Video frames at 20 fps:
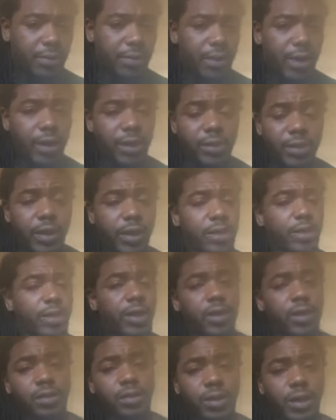
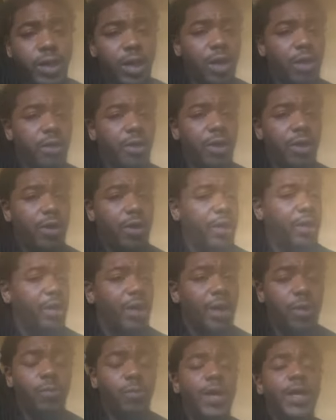They're in
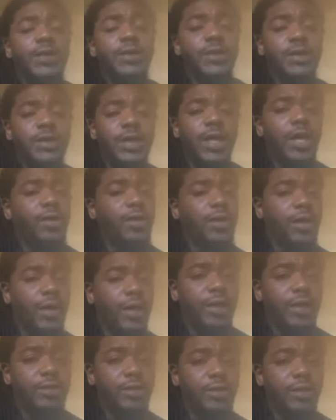unrighteous
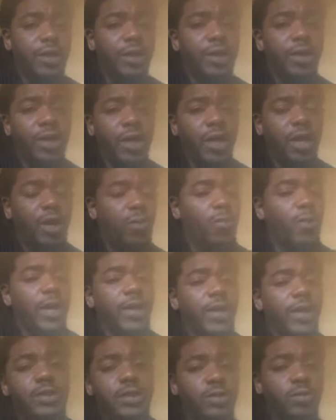congregations. They're in
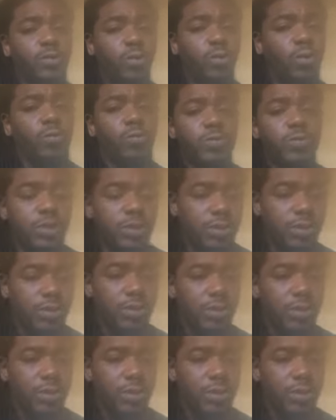unrighteous groups.